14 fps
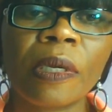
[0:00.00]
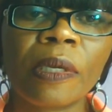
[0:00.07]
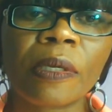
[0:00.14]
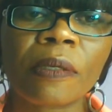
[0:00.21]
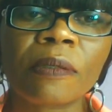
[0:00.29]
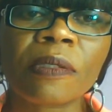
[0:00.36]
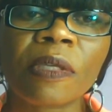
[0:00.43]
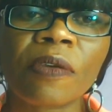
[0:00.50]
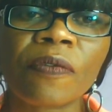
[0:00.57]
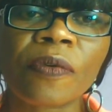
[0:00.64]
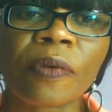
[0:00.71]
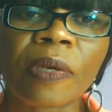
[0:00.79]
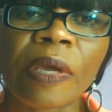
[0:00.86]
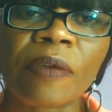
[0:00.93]
it can
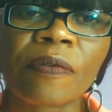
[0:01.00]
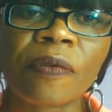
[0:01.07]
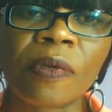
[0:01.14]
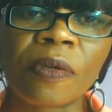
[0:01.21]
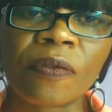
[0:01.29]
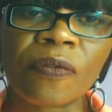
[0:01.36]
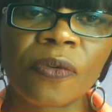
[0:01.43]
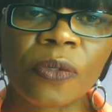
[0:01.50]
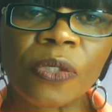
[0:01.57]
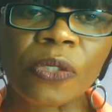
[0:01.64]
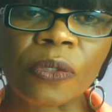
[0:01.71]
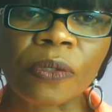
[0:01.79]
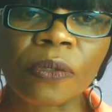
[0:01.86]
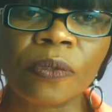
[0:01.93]
save your life in the future.